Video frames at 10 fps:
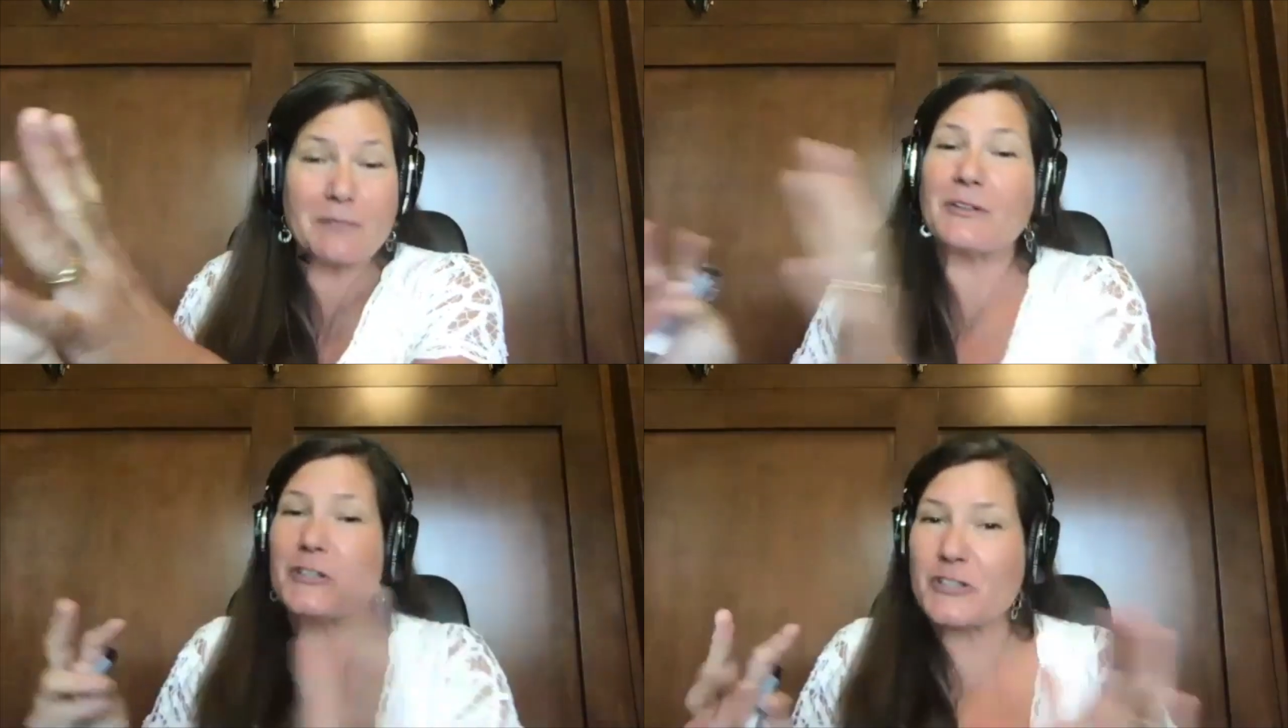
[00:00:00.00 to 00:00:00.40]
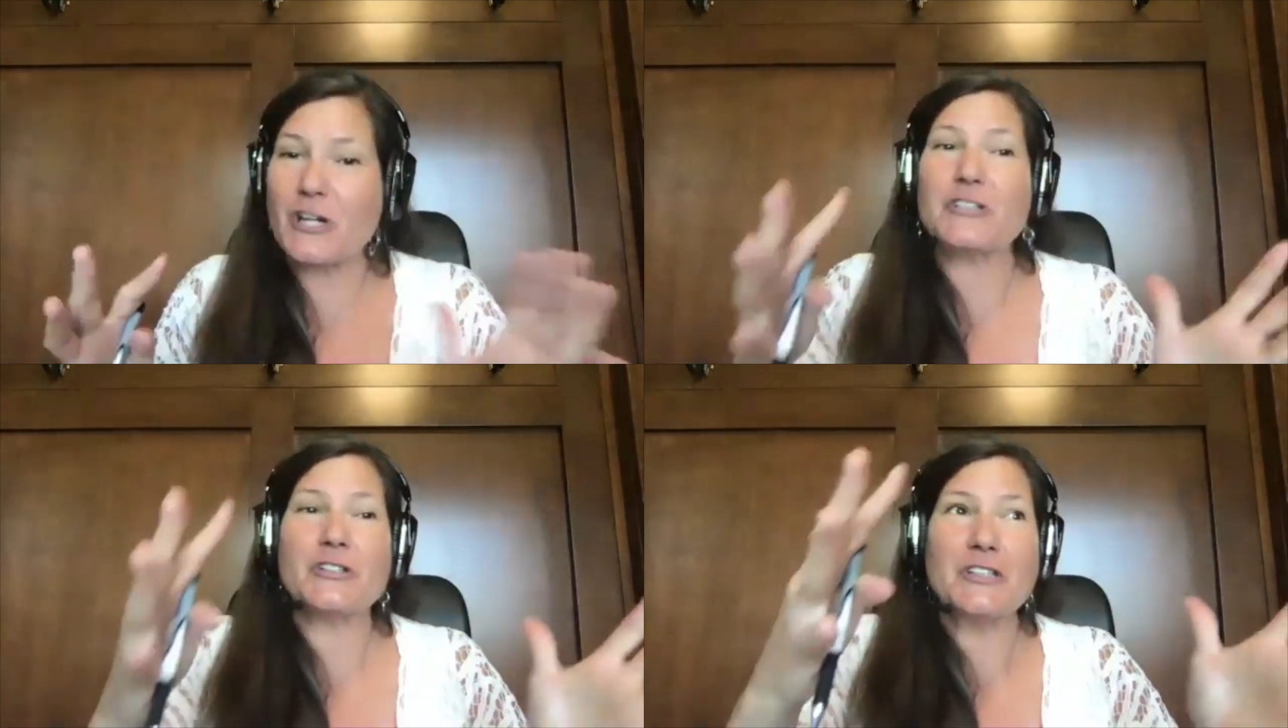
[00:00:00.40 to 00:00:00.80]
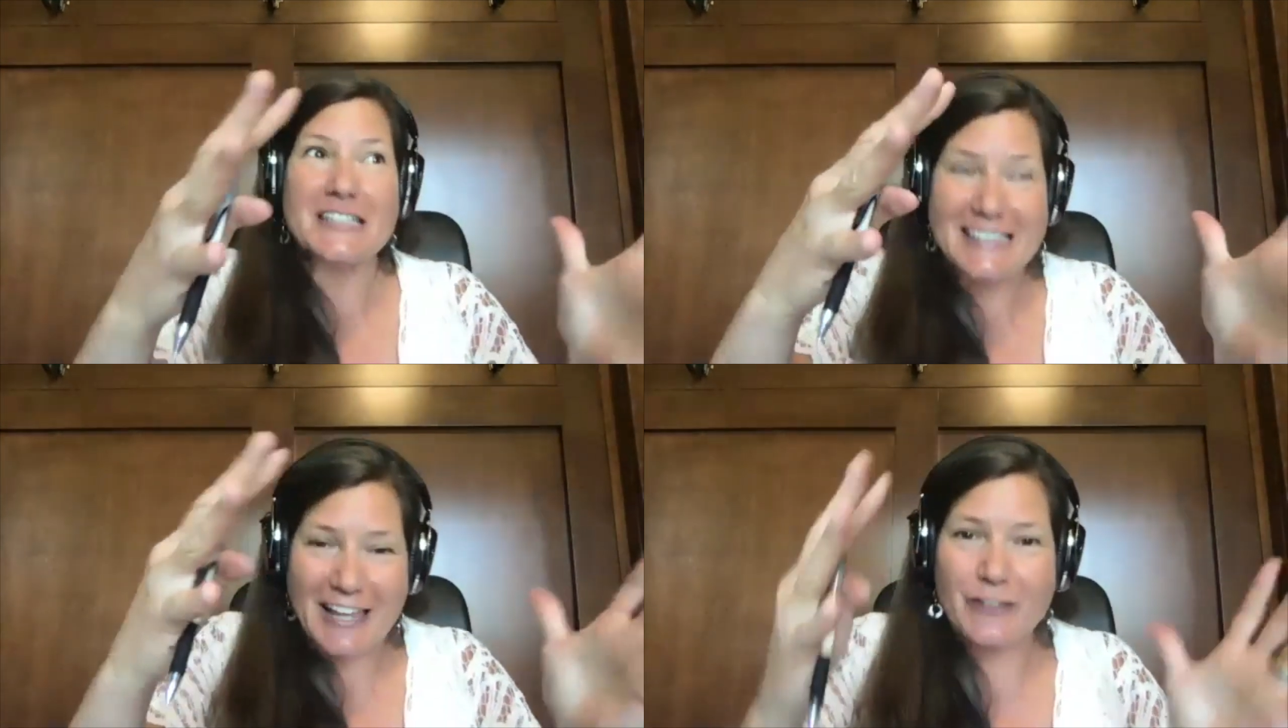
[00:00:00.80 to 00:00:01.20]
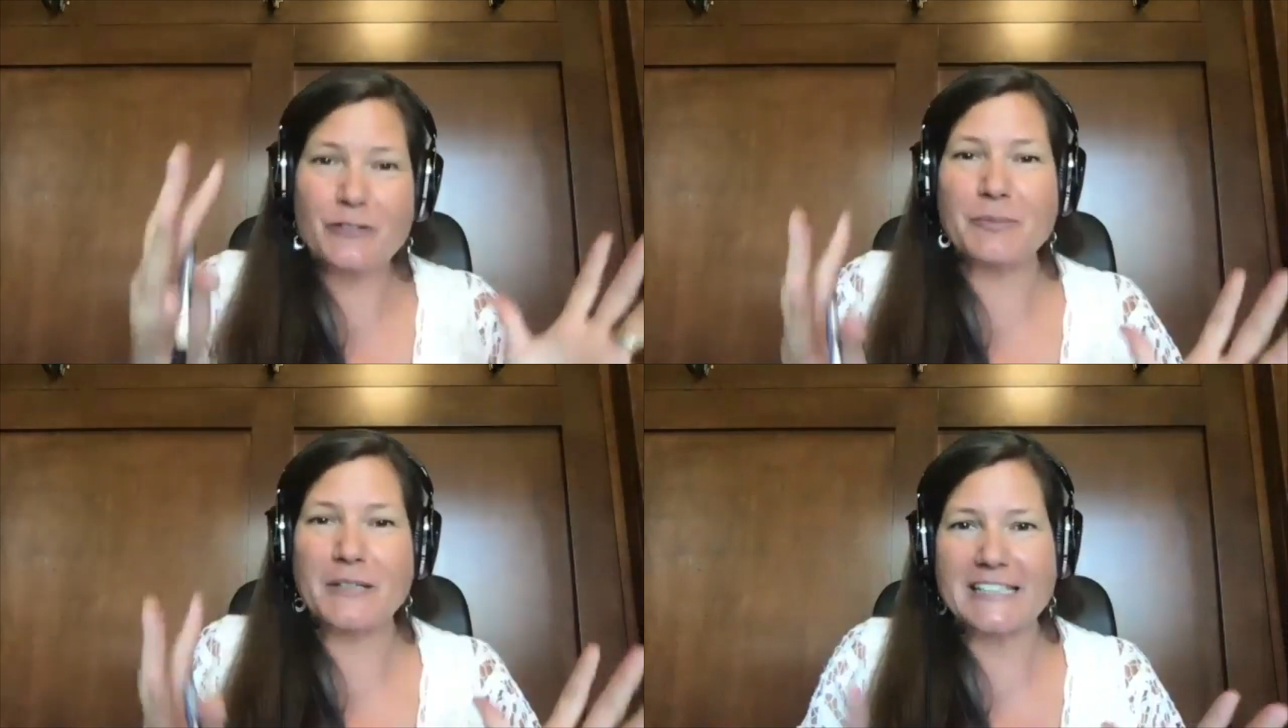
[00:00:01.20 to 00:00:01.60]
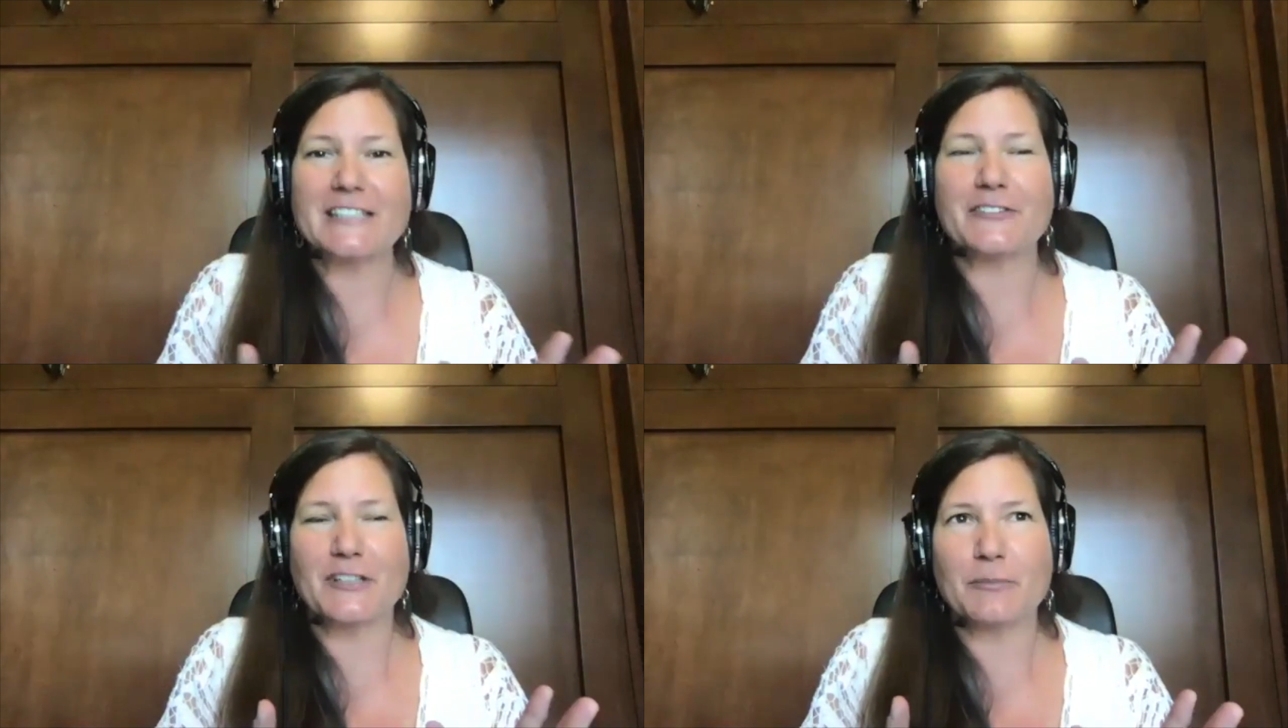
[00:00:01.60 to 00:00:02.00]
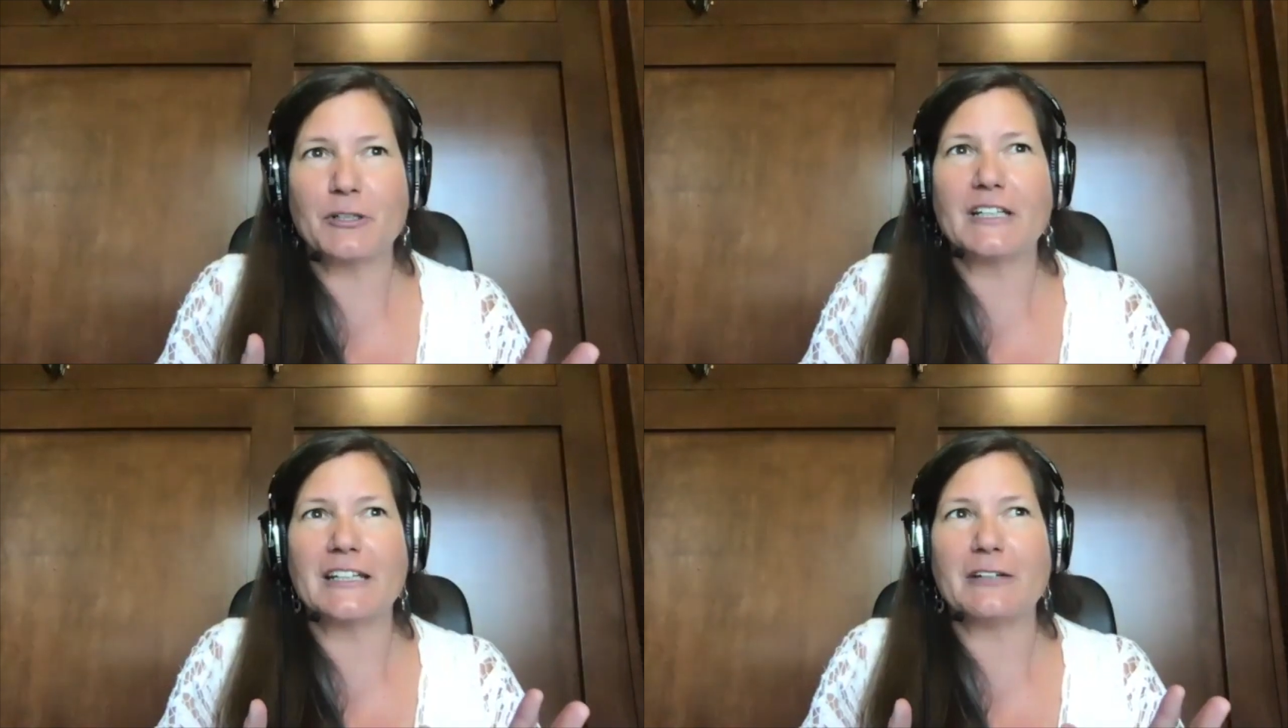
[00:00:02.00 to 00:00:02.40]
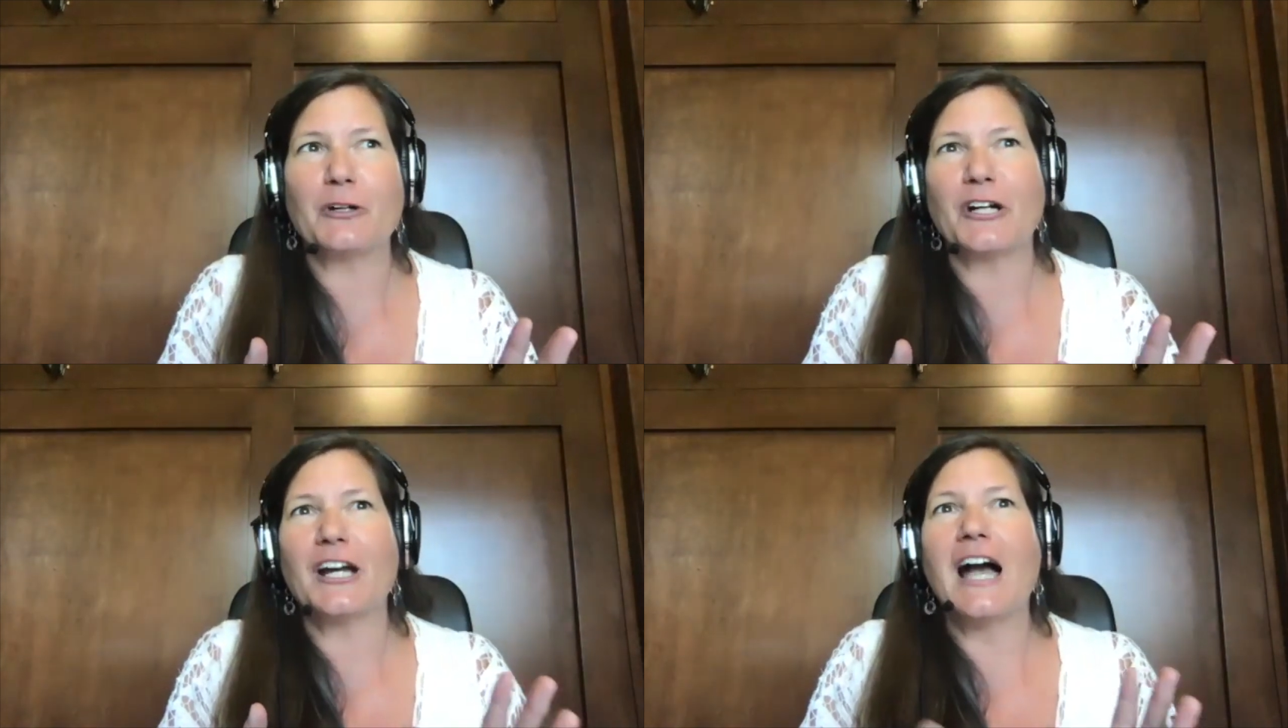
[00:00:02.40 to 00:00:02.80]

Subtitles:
but there's also this other piece of community where